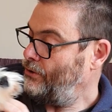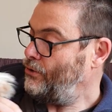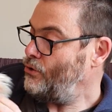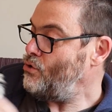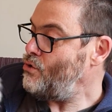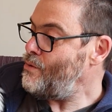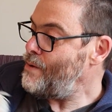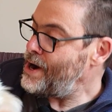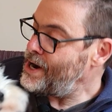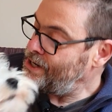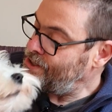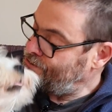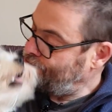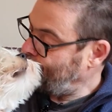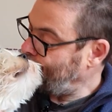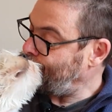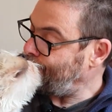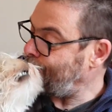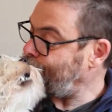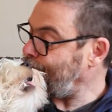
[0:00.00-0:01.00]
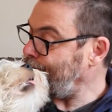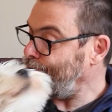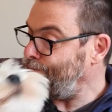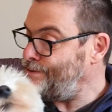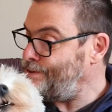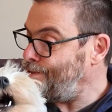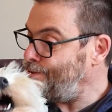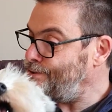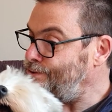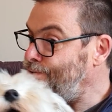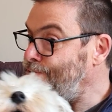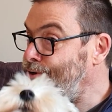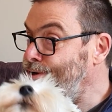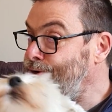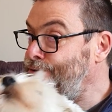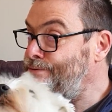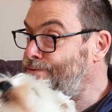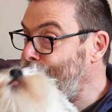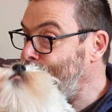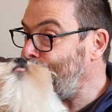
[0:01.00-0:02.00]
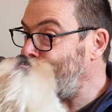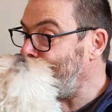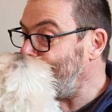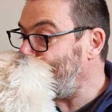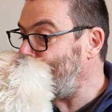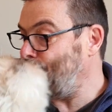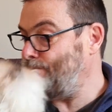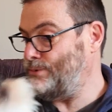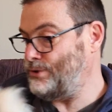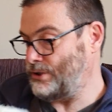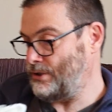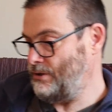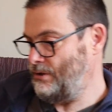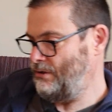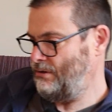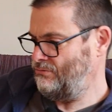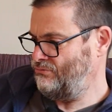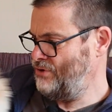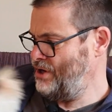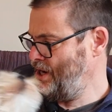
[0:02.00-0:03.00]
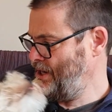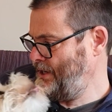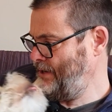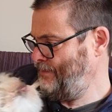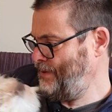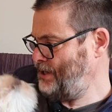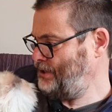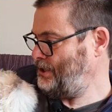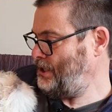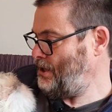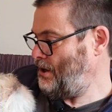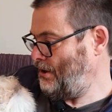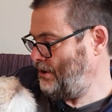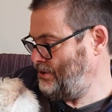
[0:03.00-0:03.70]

Always try to enjoy your exams. Really, Betty?